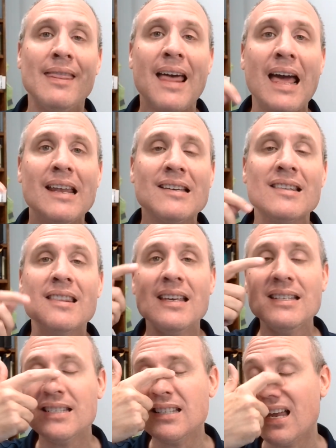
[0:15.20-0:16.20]
That is
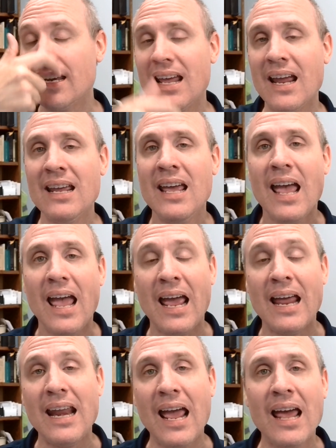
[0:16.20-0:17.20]
this Sunday,
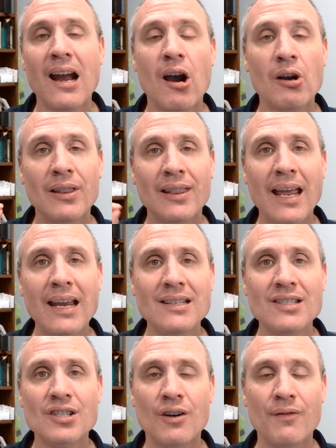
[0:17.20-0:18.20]
and at our
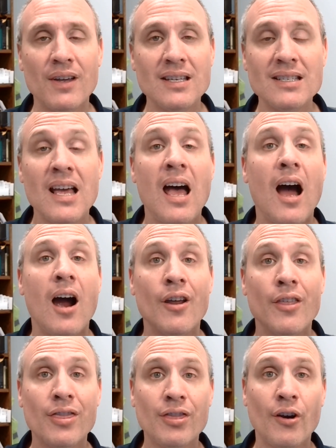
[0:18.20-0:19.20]
late service,
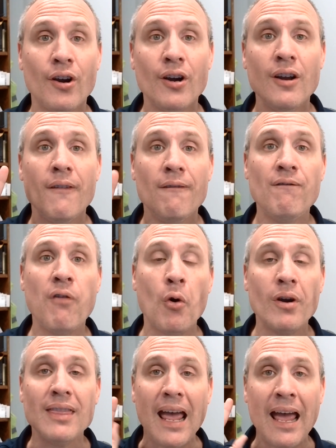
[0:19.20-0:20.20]
our third
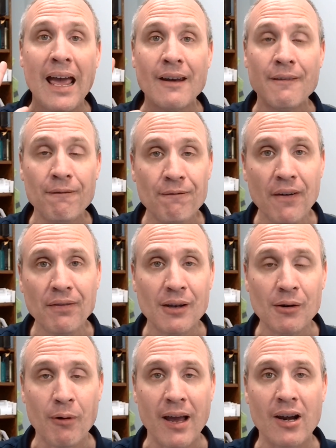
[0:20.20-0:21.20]
fourth and
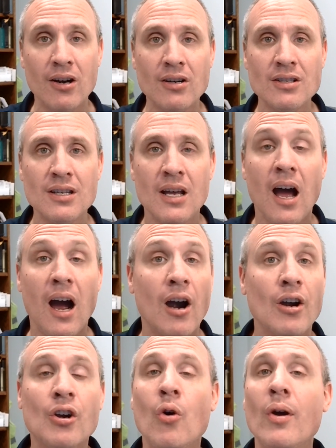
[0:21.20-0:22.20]
fifth graders
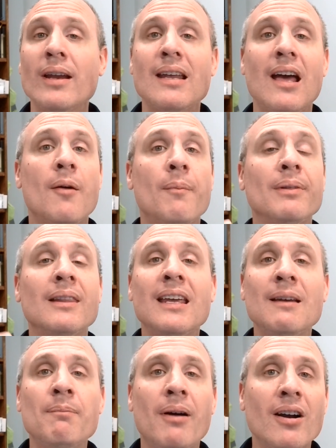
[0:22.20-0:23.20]
are going to help
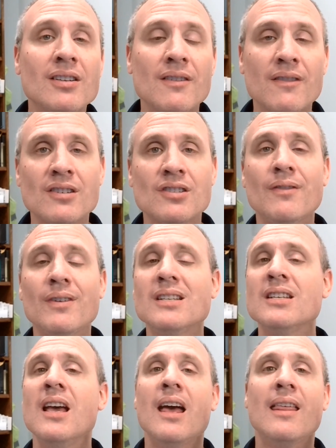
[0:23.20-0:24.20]
lead parts of the
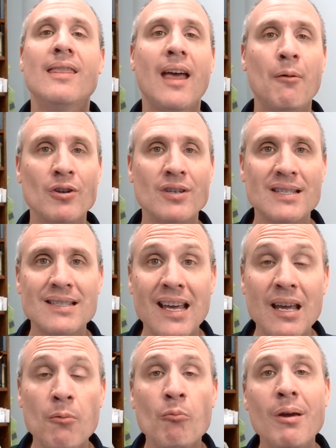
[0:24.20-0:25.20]
service. They will
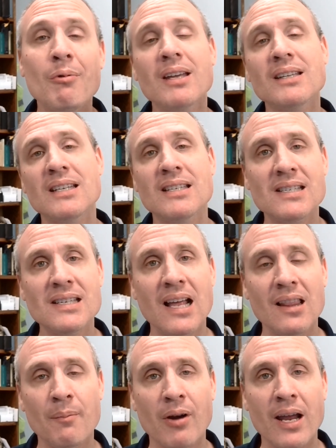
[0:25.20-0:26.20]
sing. We will get to
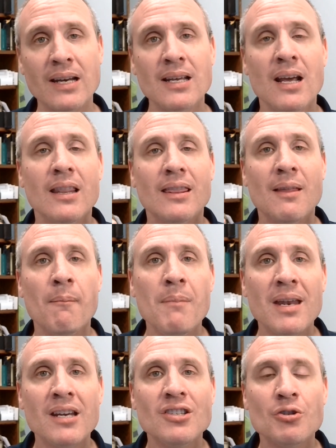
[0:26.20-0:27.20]
celebrate the
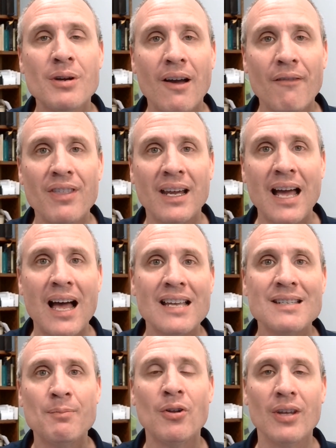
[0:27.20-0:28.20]
ministry of the
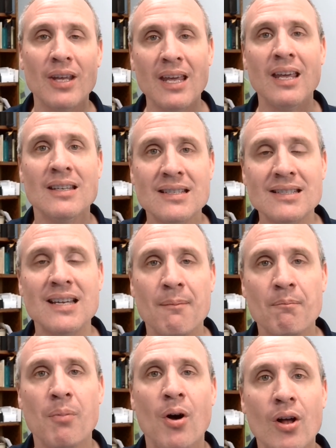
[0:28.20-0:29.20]
gospel in
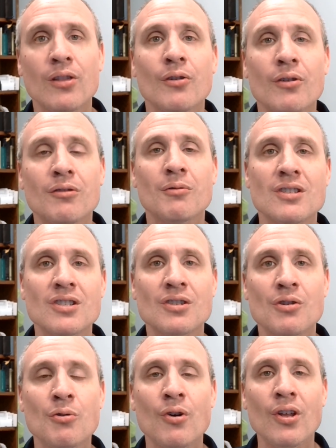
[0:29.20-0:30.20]
St. Paul Lutheran
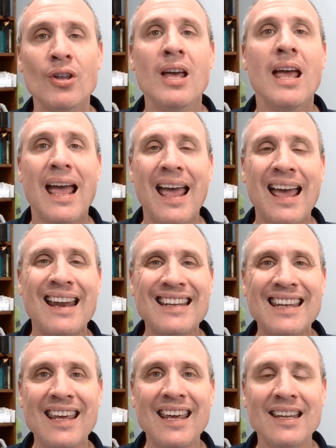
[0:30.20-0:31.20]
School
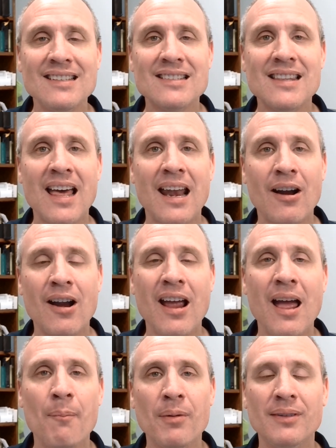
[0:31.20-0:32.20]
and kids that are
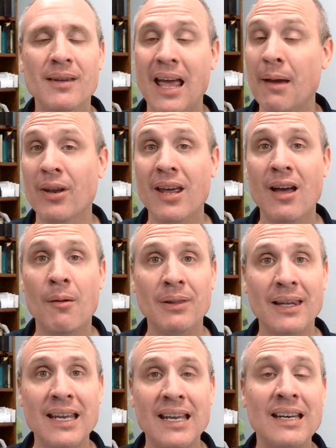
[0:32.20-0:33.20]
help, able to
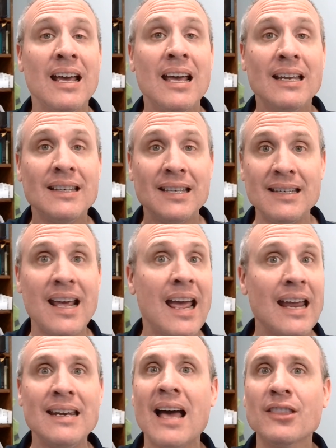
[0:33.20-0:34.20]
help lead
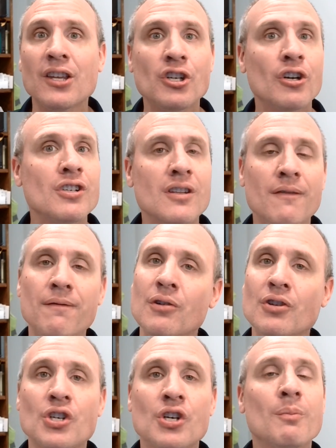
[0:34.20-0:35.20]
today, not the church of the
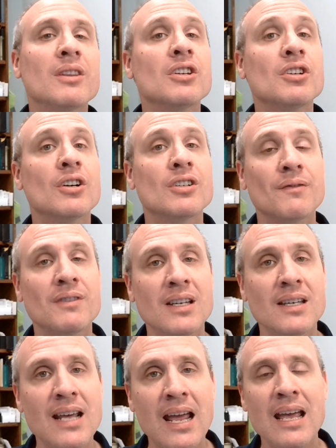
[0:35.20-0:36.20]
future, but the church of
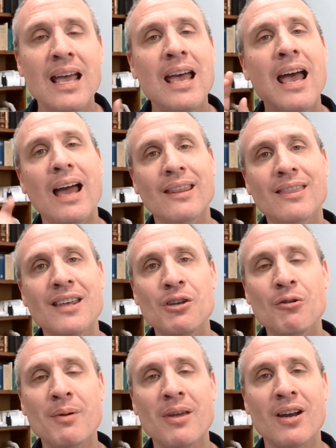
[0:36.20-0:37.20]
today. I
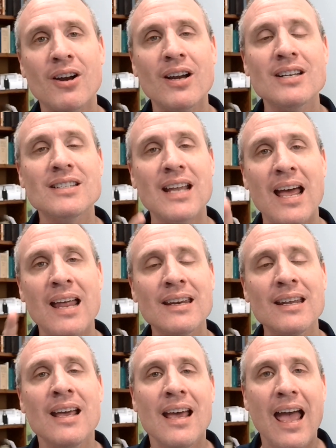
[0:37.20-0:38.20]
think you'll be encouraged.
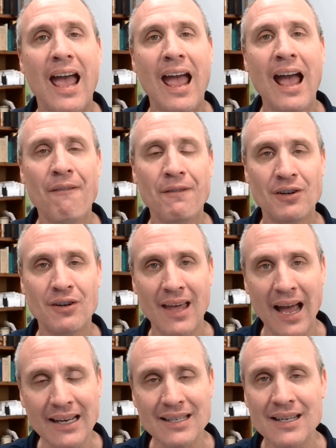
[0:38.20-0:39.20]
And after
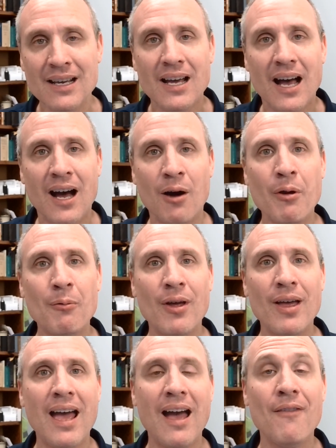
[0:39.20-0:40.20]
that, uh, we
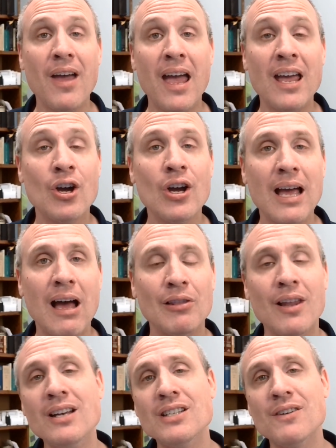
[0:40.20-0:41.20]
will have a
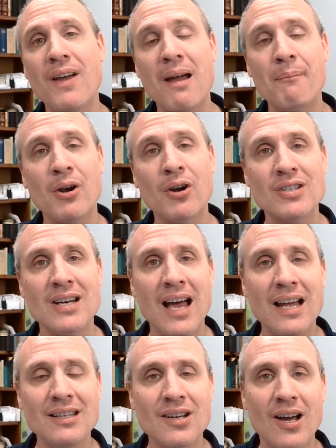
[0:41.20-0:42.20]
cookout lunch of hamburgers
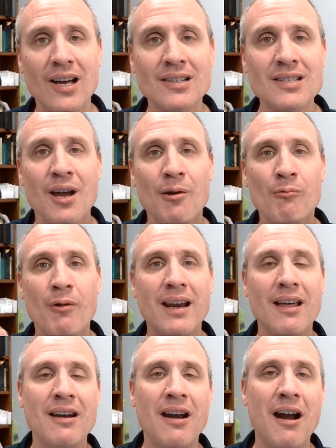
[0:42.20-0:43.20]
and hot dogs
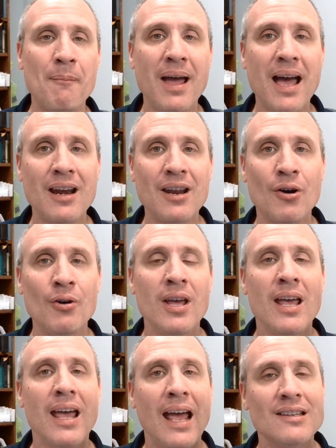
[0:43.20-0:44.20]
right out on our
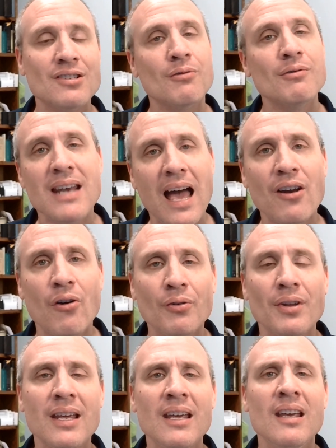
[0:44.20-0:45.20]
patio. And so, not
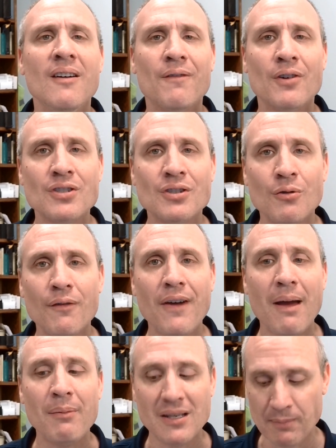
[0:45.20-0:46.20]
only for school
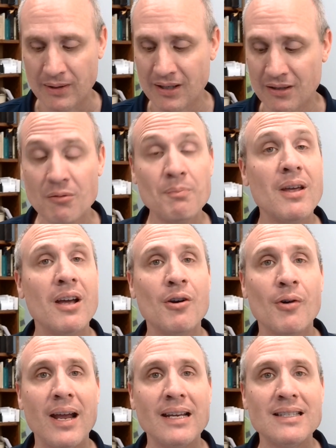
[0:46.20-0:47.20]
families, but this would be a
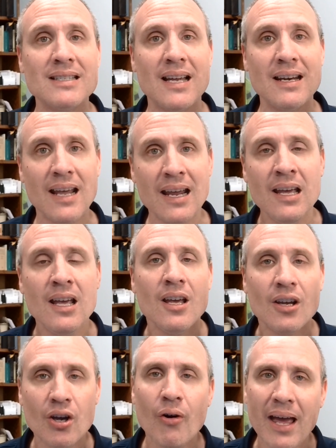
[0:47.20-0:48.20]
great Sunday.
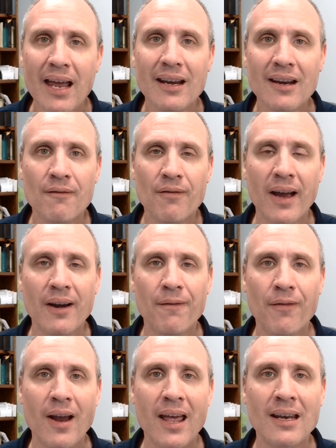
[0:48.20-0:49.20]
Go ahead and invite
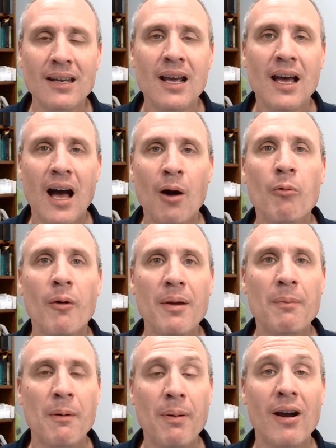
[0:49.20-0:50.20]
a friend. Uh, we'll
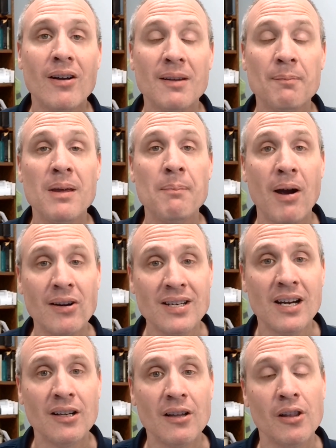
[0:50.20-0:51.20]
be prepared to be
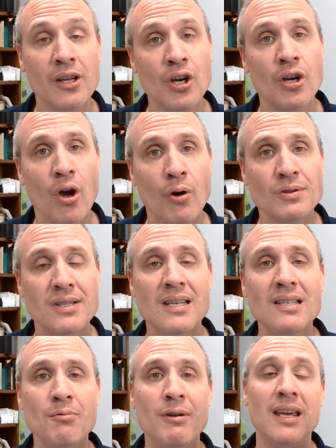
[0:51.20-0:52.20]
particularly good hosts
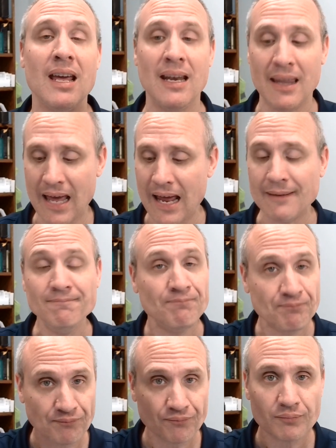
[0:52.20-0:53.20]
this weekend.
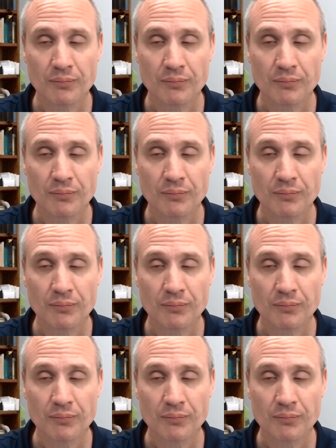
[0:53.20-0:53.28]
Then,